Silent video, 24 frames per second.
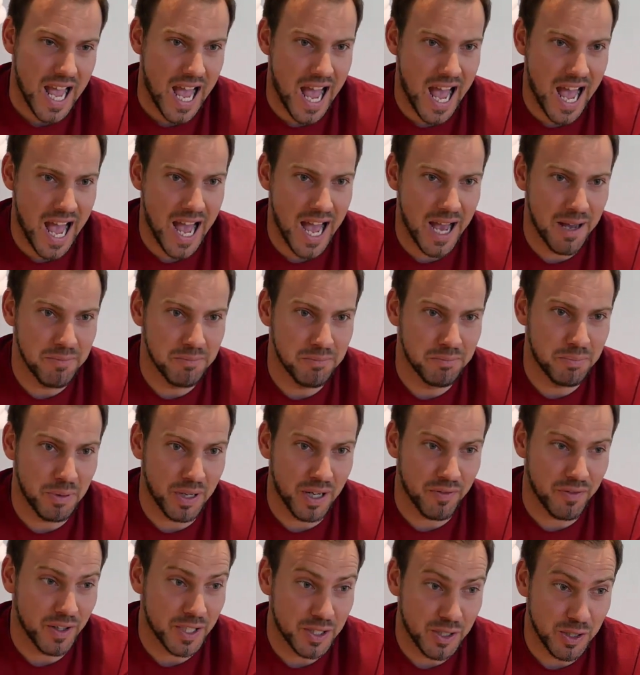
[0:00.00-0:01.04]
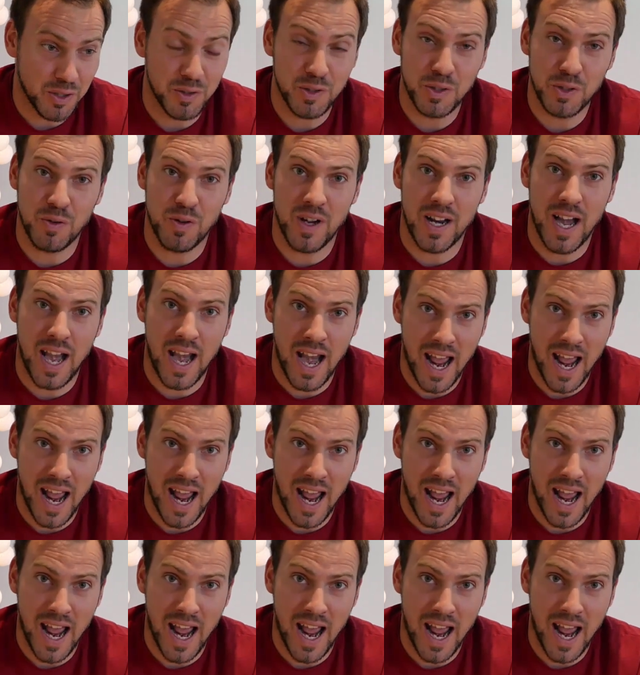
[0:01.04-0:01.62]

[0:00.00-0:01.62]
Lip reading: but if I don't do it